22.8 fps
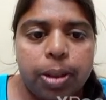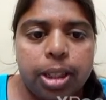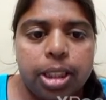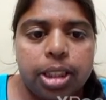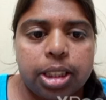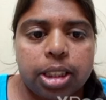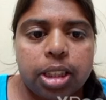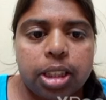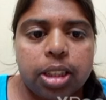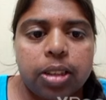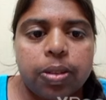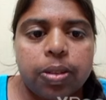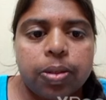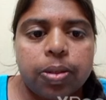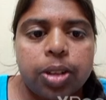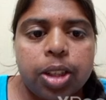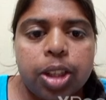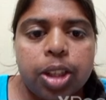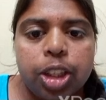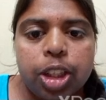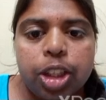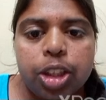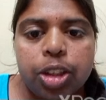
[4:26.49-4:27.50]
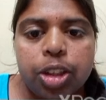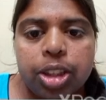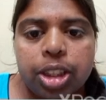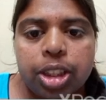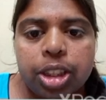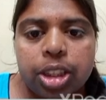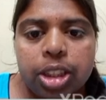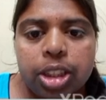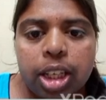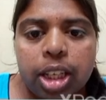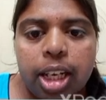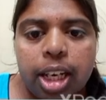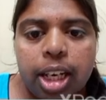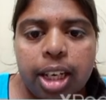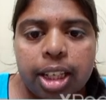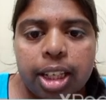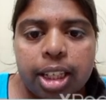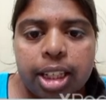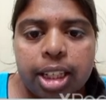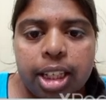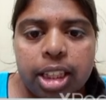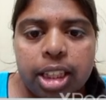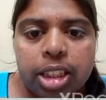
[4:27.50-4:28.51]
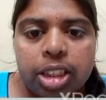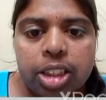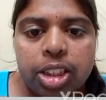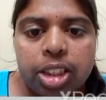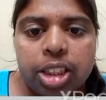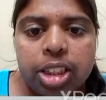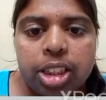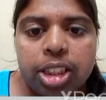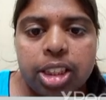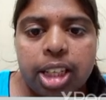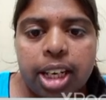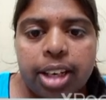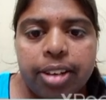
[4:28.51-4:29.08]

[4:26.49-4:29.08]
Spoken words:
during the architecture design phase.